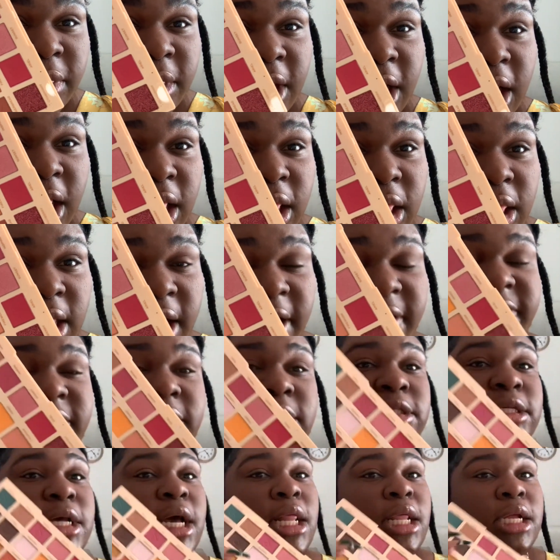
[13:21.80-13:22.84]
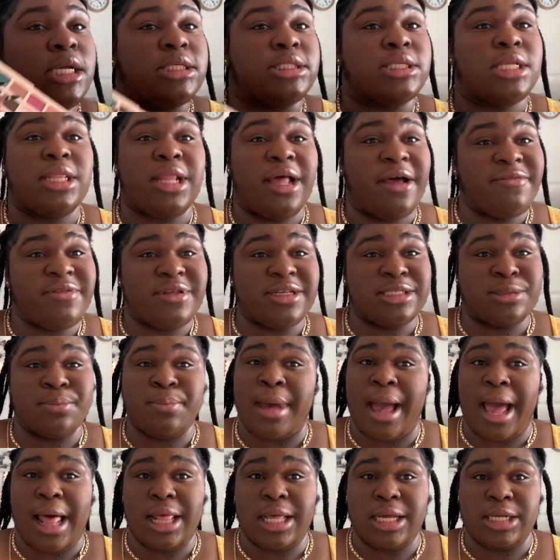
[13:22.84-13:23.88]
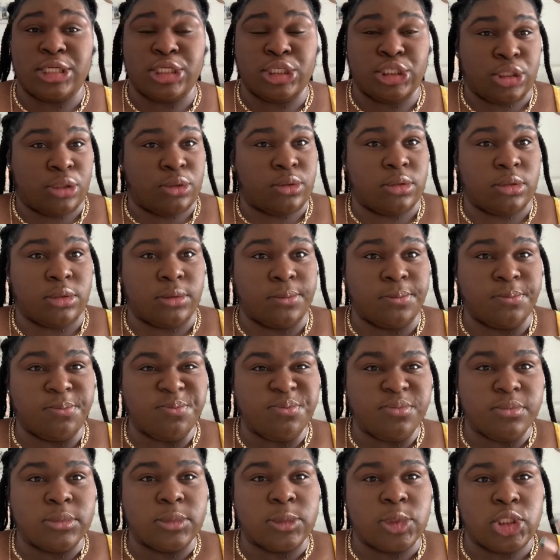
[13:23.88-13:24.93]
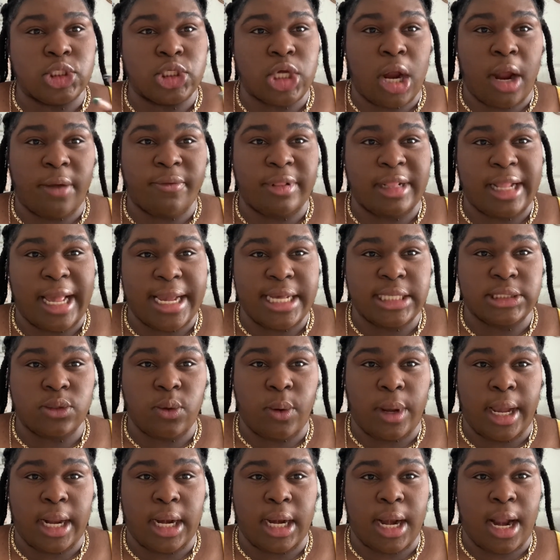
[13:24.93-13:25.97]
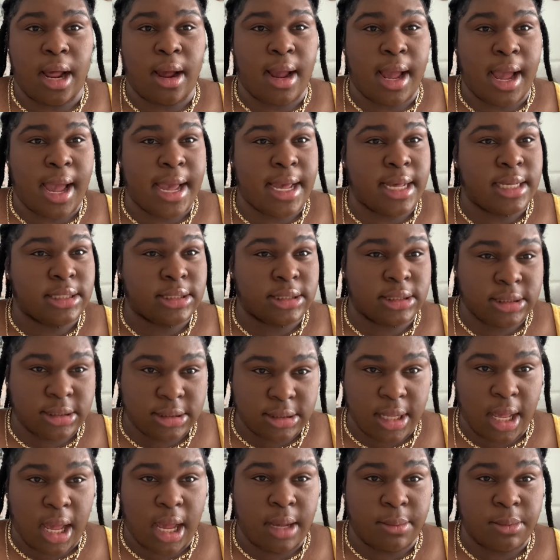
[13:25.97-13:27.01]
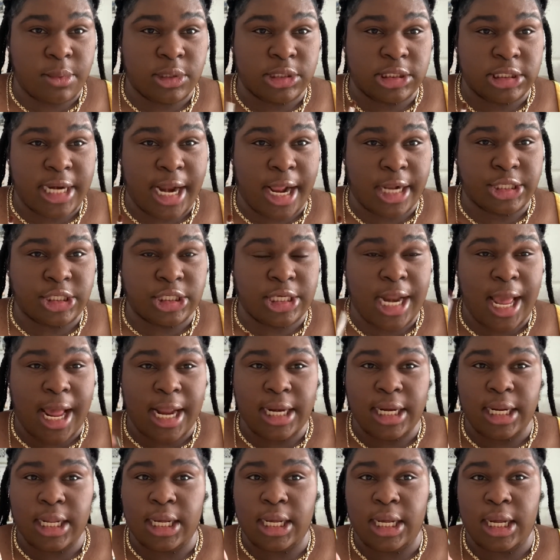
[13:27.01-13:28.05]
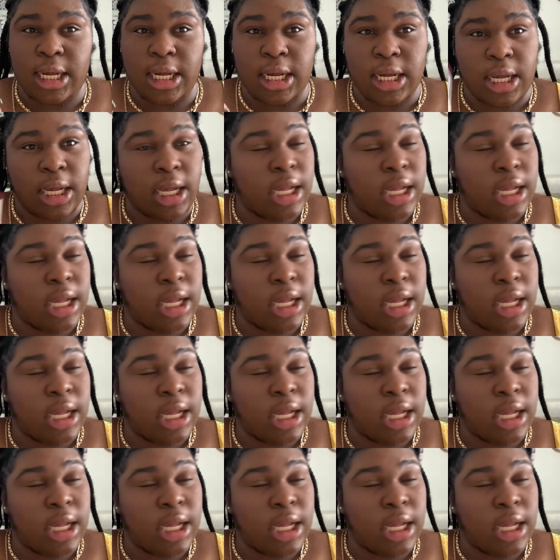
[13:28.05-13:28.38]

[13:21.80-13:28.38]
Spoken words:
Love these colors. Love this palette in general. Sorry, the light is going in and out, guys. I'm using natural lighting.